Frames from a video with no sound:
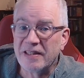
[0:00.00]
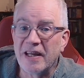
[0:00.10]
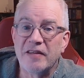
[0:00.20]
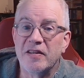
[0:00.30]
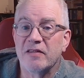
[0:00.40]

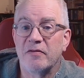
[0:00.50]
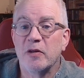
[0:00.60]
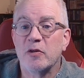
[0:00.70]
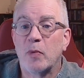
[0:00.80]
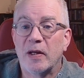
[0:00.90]
states his
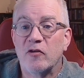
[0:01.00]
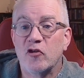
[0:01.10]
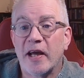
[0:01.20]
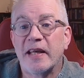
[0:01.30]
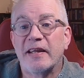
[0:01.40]
views when
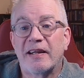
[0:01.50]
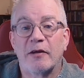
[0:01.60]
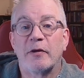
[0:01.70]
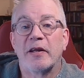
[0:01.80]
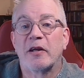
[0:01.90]
Johnny
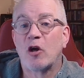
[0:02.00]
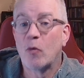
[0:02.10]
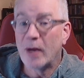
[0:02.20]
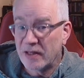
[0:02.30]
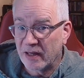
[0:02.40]
declared it a
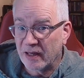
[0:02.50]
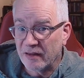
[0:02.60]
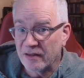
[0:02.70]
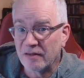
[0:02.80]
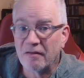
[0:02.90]

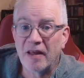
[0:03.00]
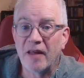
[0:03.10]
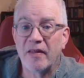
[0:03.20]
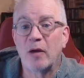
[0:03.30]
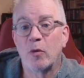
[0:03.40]
coincidence
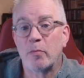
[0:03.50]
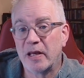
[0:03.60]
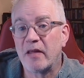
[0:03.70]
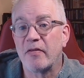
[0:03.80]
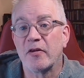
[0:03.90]
that they were
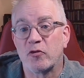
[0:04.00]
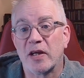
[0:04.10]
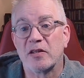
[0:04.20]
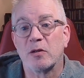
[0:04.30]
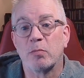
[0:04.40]
beneath the
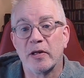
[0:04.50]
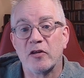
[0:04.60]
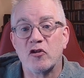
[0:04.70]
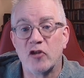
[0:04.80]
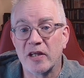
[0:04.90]
trestle
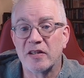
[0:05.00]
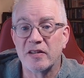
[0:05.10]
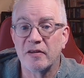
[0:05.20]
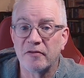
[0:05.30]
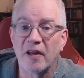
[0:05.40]
bridge just as
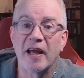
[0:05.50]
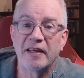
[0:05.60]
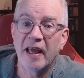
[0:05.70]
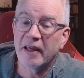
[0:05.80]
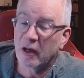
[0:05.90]
the Flying
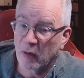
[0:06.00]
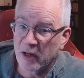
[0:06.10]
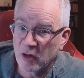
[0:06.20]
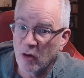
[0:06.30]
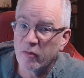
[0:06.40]
Yankee
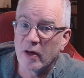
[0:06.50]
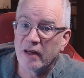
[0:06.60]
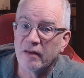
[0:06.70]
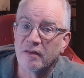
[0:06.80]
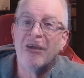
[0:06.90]
crossed over
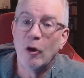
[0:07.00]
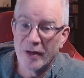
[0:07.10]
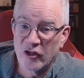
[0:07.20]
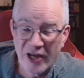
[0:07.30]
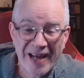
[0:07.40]
it.
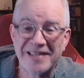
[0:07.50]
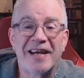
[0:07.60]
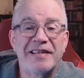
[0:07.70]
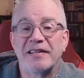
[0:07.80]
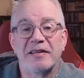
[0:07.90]
Owen
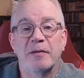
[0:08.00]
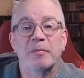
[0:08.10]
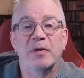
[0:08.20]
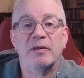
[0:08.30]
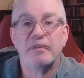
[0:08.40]
chastises him.
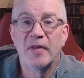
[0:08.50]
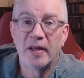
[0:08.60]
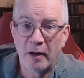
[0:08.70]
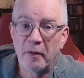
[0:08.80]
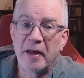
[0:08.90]
The
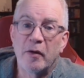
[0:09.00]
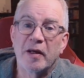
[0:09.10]
narrator